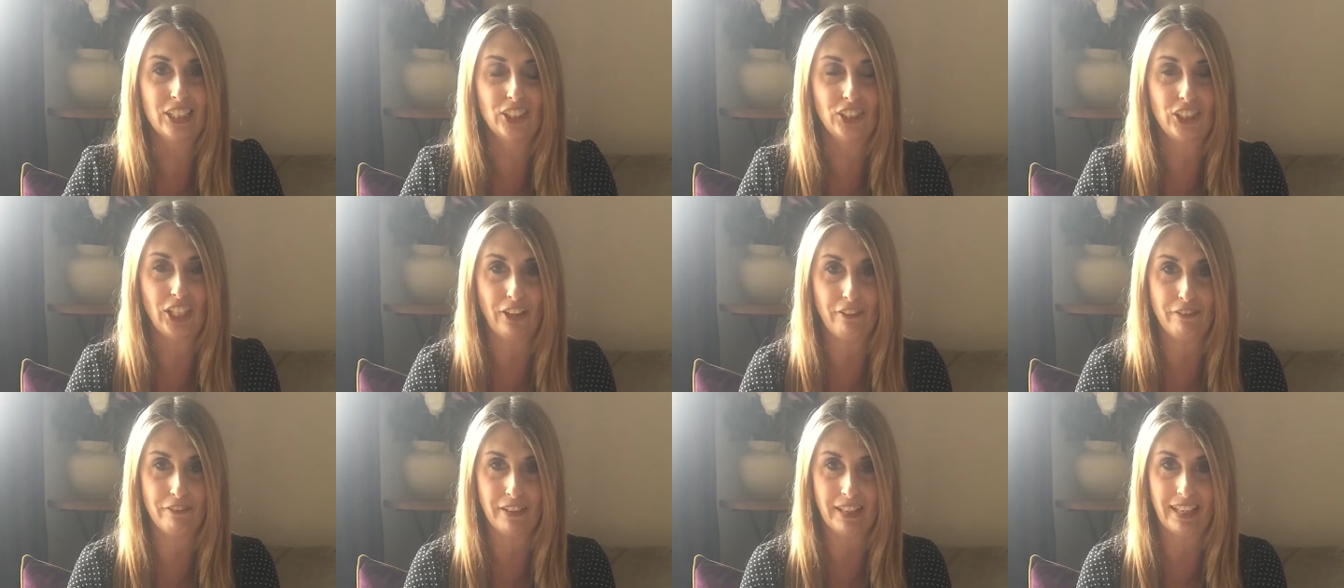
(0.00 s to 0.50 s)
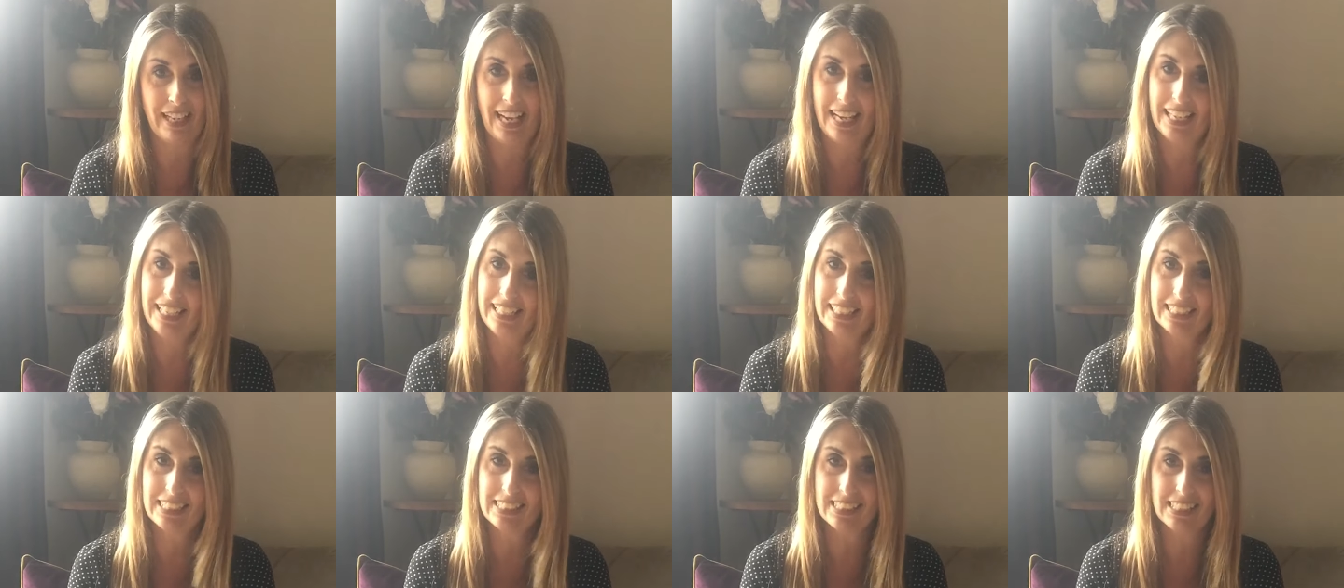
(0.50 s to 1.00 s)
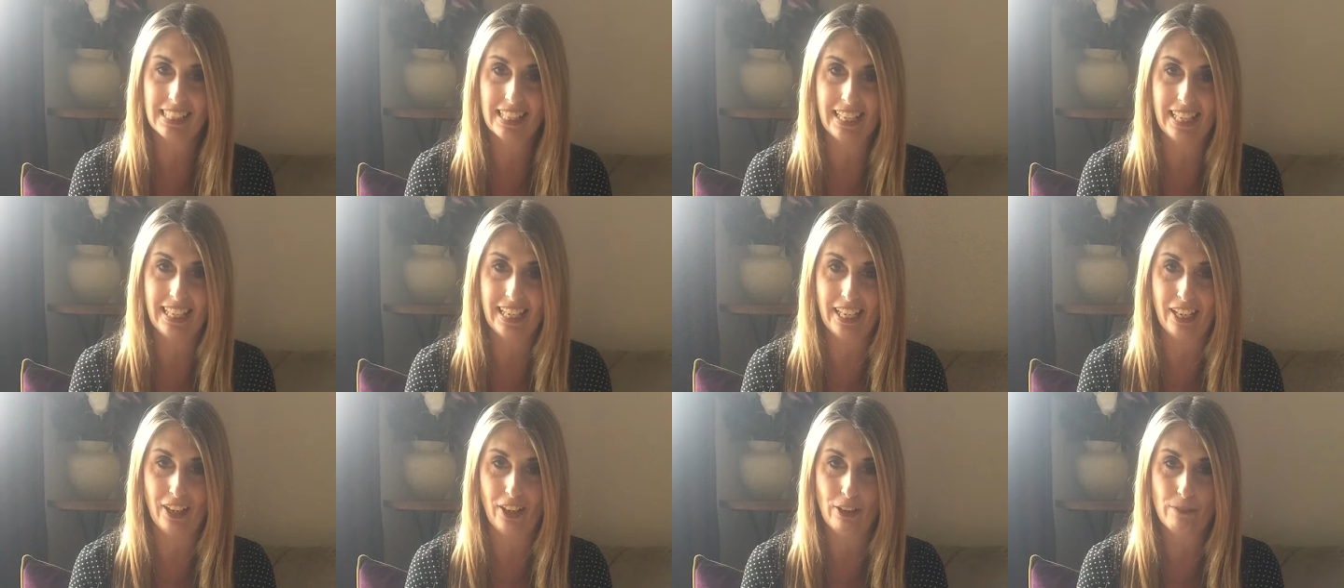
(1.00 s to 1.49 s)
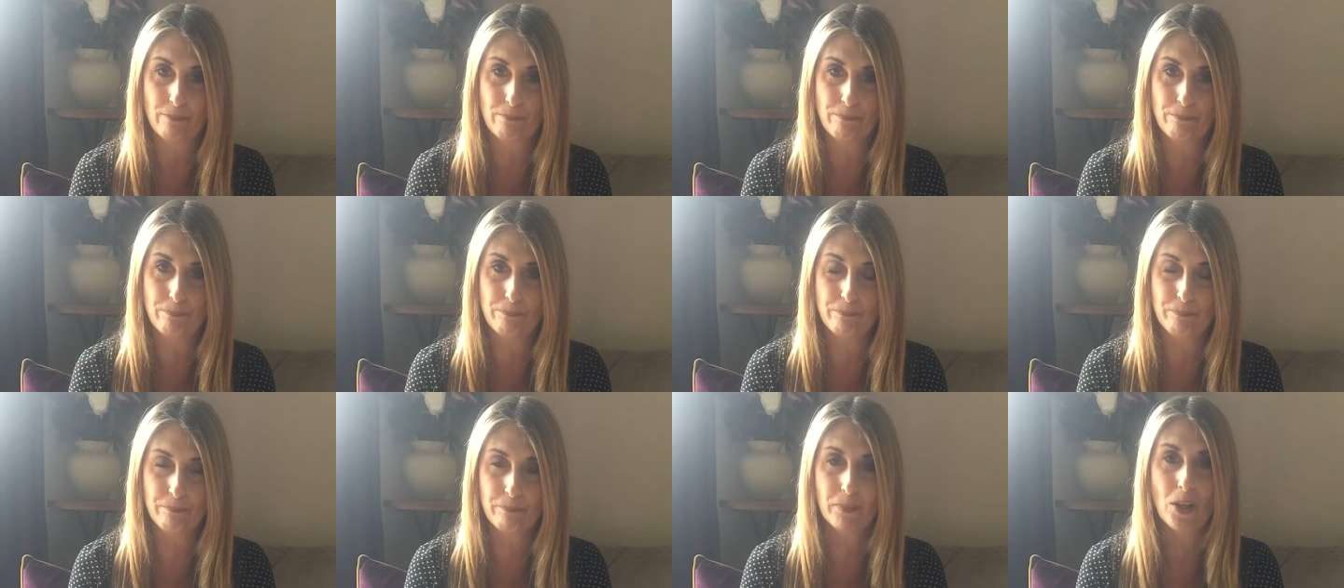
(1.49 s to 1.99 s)
Jaffa cakes here.
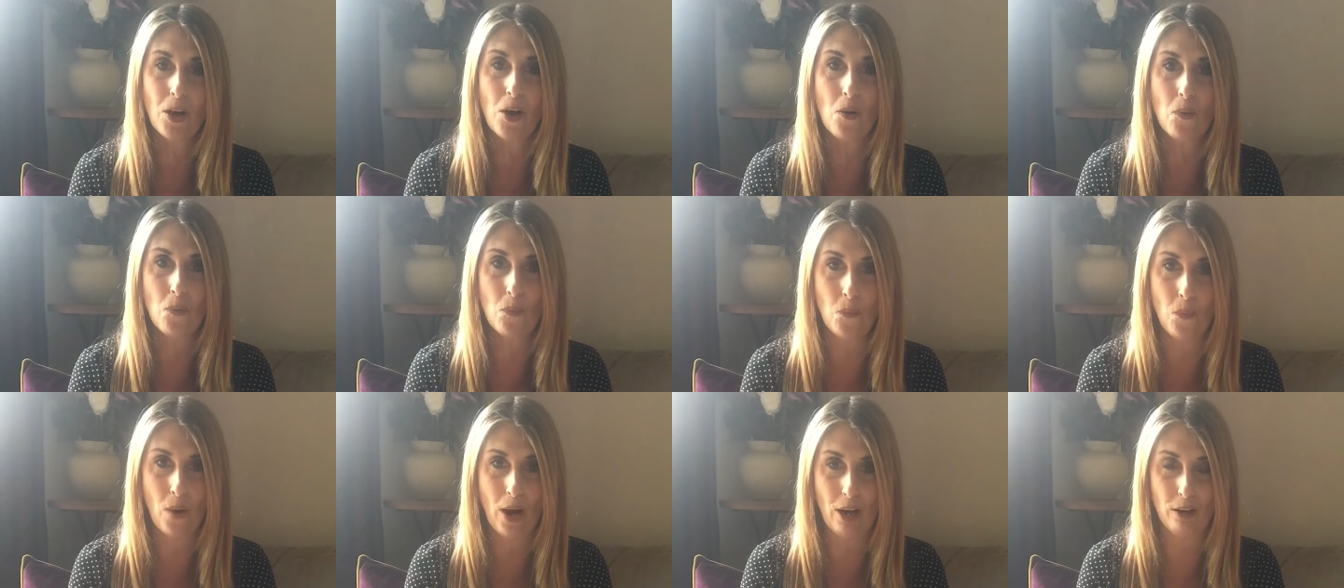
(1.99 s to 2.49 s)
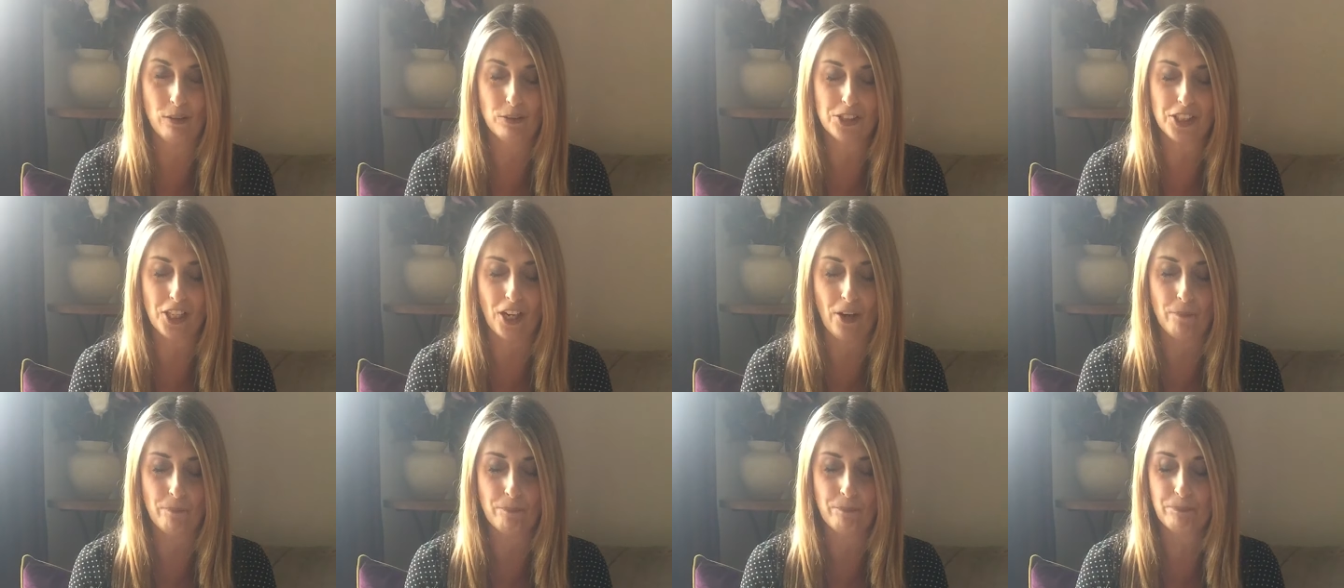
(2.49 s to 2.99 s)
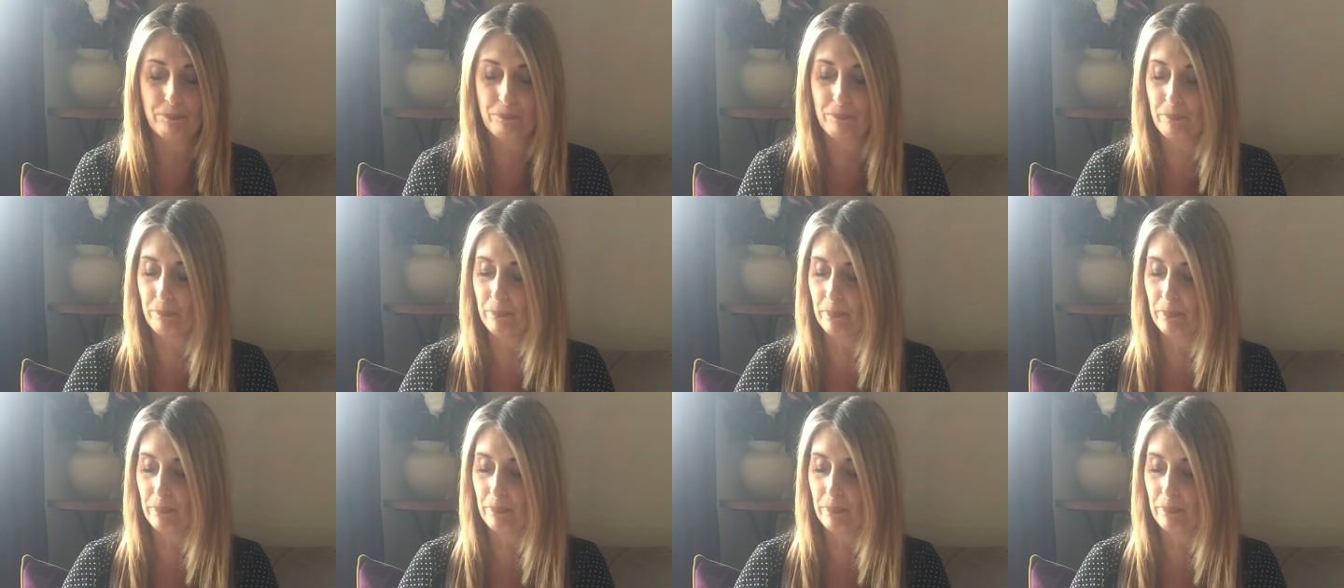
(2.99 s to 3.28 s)
Well done.